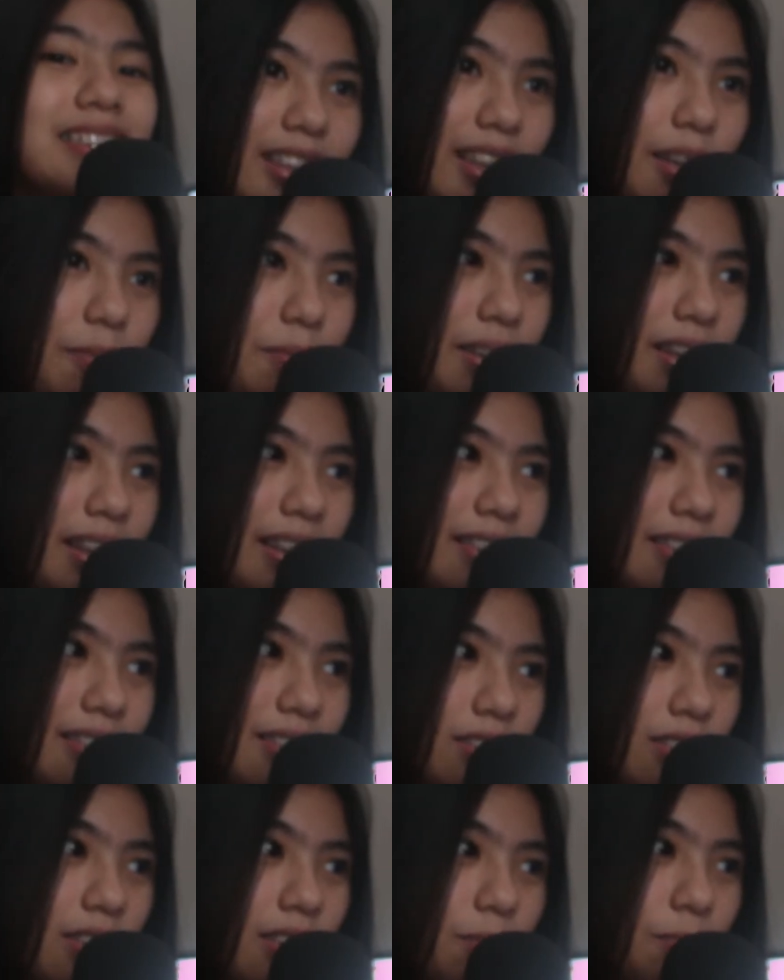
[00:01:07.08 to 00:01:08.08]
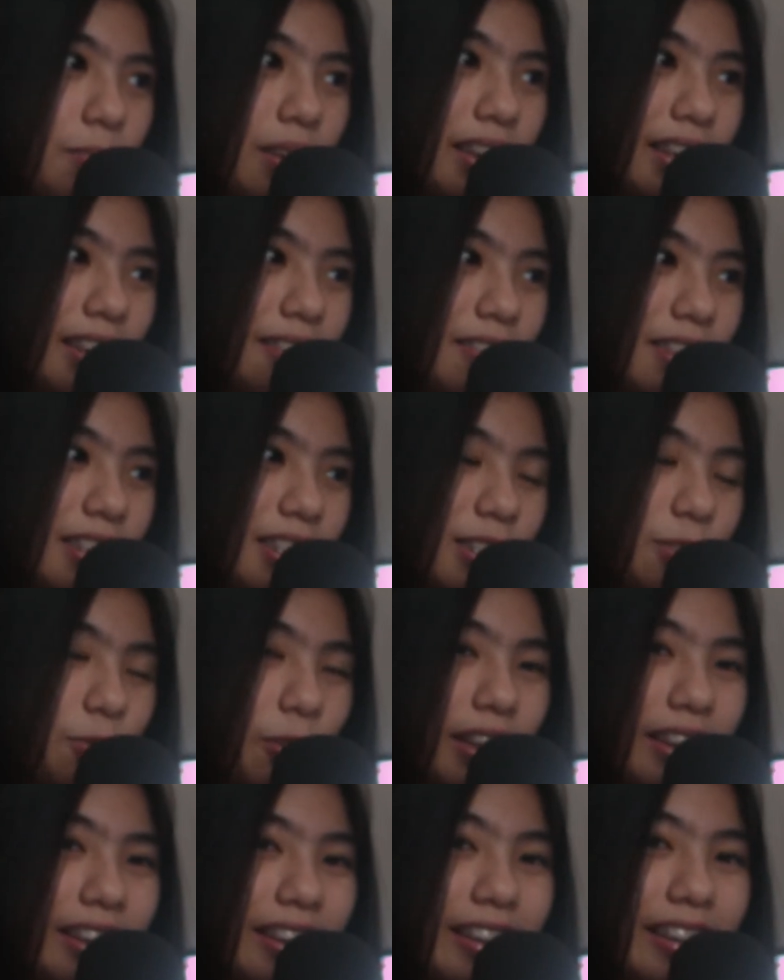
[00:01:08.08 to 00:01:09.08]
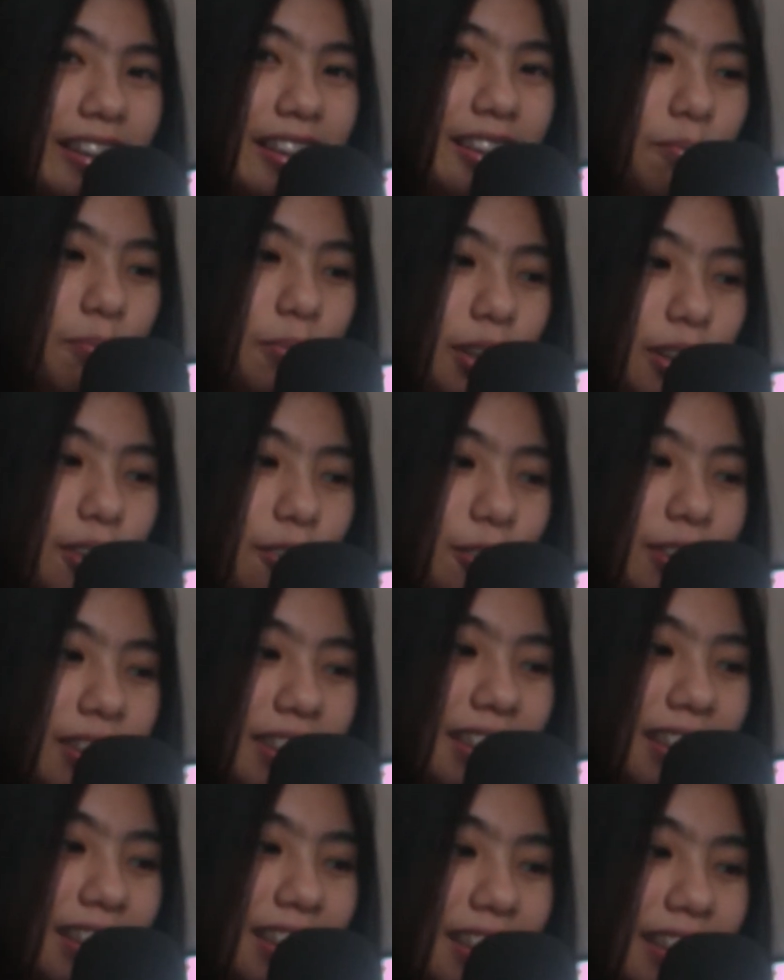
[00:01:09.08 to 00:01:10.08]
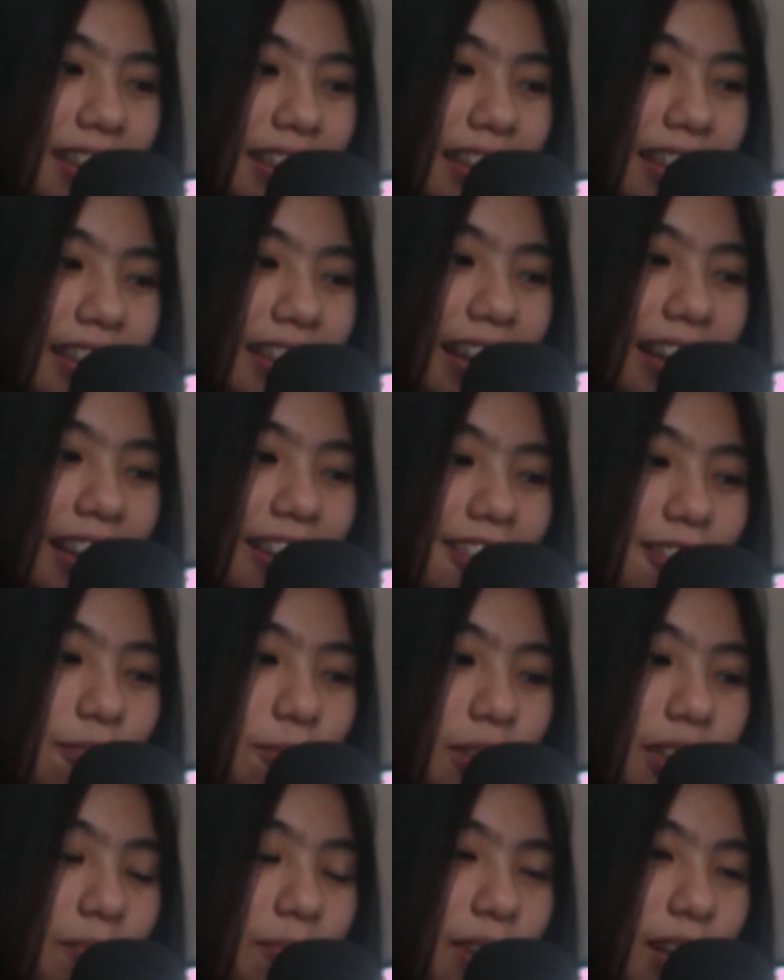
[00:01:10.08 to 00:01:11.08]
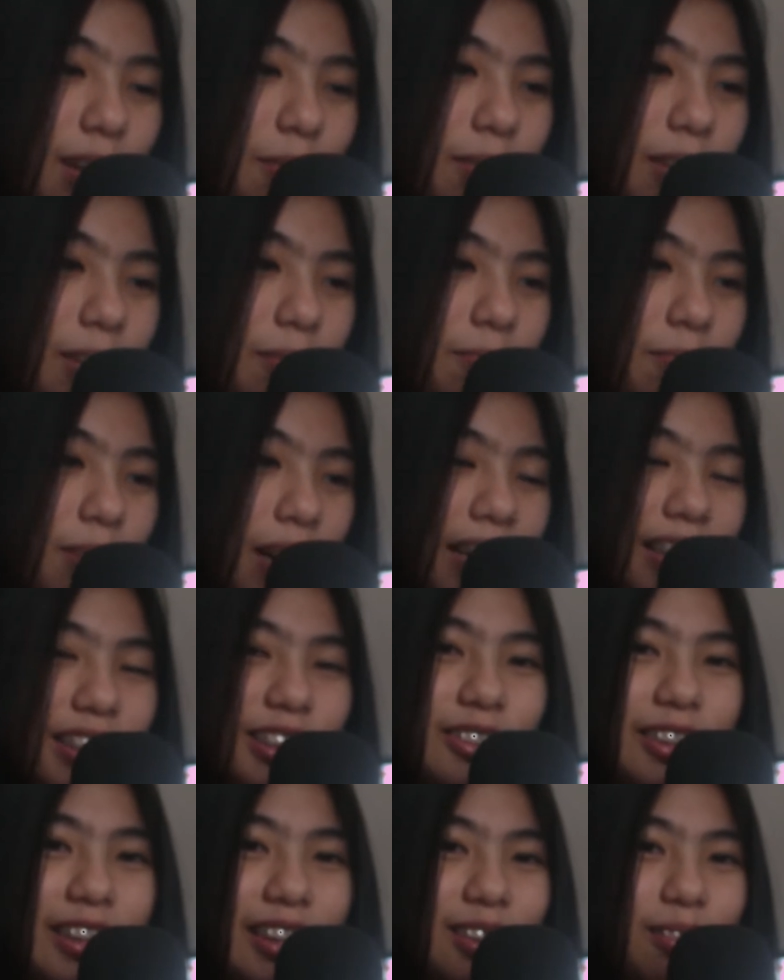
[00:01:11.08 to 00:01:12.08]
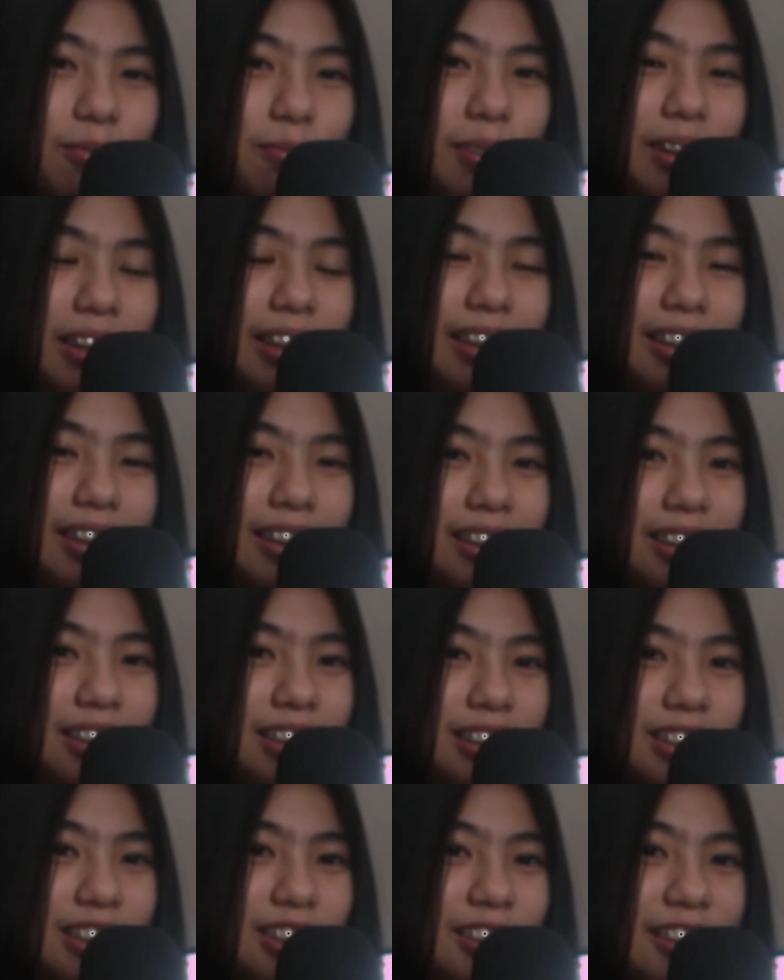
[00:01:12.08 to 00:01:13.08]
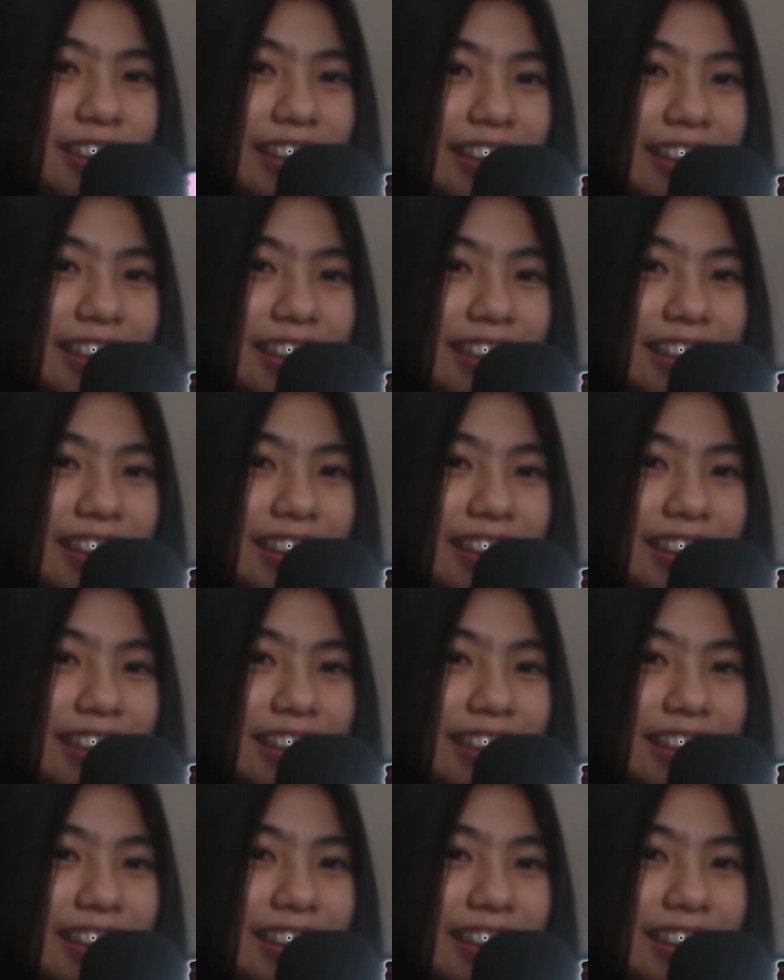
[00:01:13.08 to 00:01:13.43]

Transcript: I mean, I still believe it's Wendy, but recently I have been becoming bias wrecked by Sulgi.